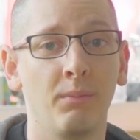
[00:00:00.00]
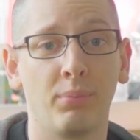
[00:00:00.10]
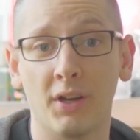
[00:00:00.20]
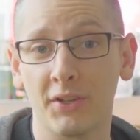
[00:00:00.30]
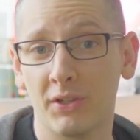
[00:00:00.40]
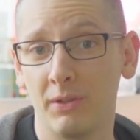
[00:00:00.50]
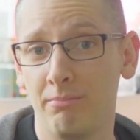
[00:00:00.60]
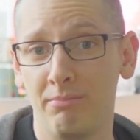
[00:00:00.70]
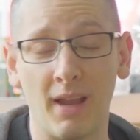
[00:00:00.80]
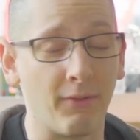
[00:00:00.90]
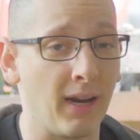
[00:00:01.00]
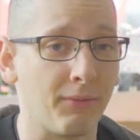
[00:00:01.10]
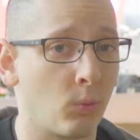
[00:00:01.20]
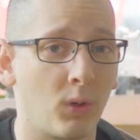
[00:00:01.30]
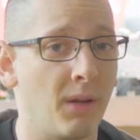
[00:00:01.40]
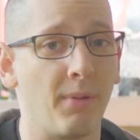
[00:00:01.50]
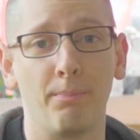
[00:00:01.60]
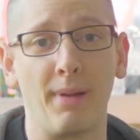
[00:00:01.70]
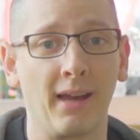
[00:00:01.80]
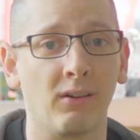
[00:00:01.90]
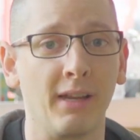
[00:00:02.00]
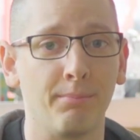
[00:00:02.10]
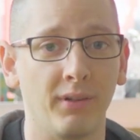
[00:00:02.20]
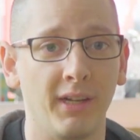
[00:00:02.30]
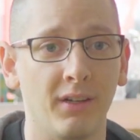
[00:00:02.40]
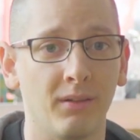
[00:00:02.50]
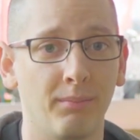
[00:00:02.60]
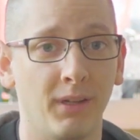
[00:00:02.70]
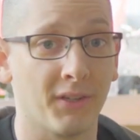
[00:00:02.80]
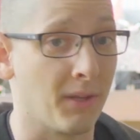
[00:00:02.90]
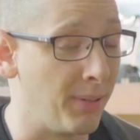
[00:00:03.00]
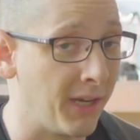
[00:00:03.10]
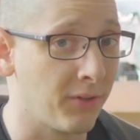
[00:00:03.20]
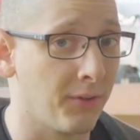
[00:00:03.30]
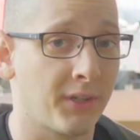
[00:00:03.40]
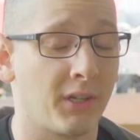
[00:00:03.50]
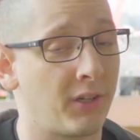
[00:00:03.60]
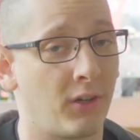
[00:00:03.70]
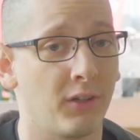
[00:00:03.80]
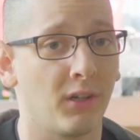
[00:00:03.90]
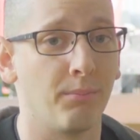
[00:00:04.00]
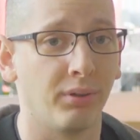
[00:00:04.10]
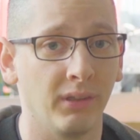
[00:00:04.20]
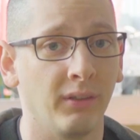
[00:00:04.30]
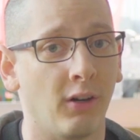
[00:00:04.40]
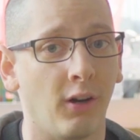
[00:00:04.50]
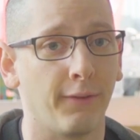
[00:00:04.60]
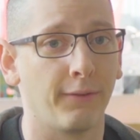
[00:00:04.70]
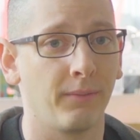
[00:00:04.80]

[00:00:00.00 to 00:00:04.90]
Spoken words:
Plus, you never have to worry about backlight bleed because the pixels can turn completely off.